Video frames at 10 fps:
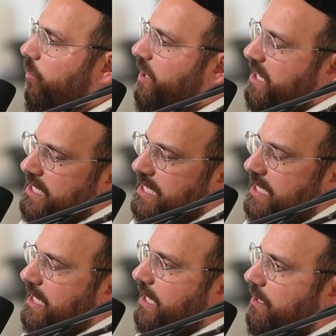We didn't
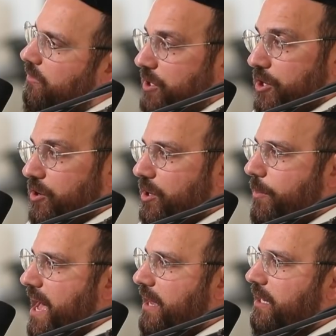see it. We heard
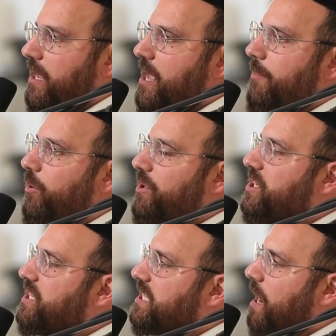about it. But it
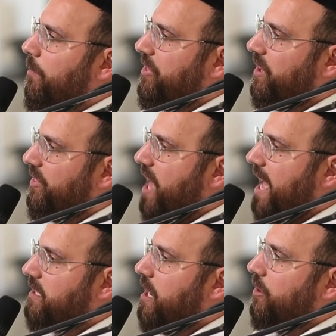wasn't something
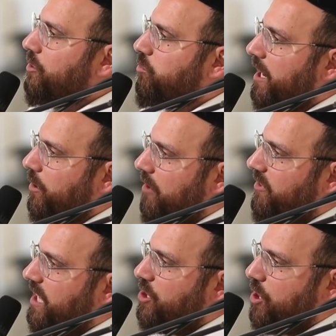that the regular
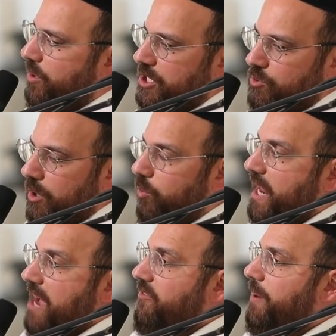everyday Joe in Israel
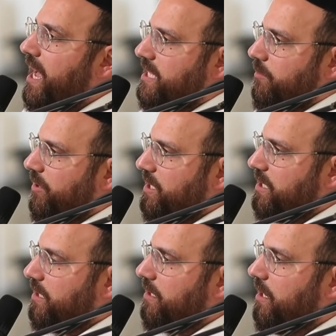would ever possibly
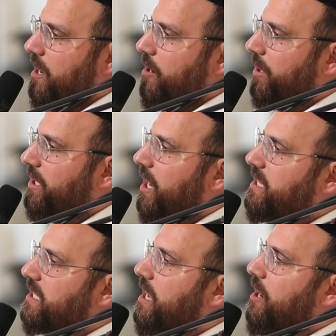see. But
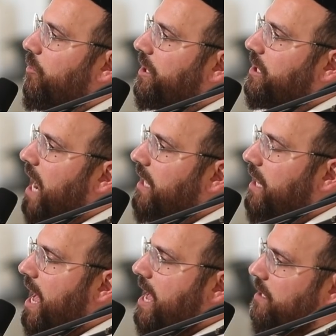yes, what Yad
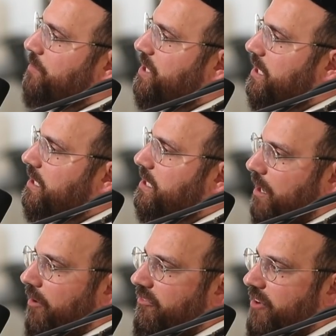La'achem sees,
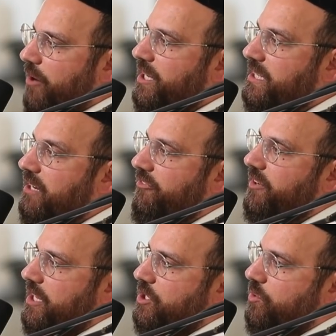a very
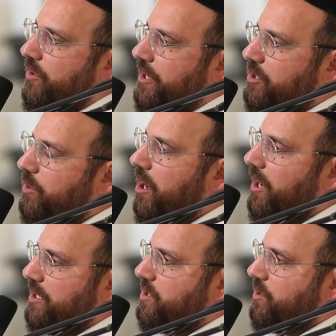different Israel that you and
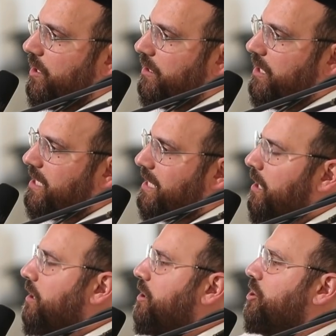I saw. Yes,
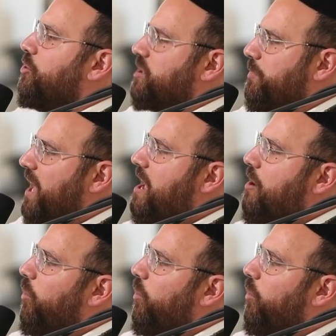could you explain?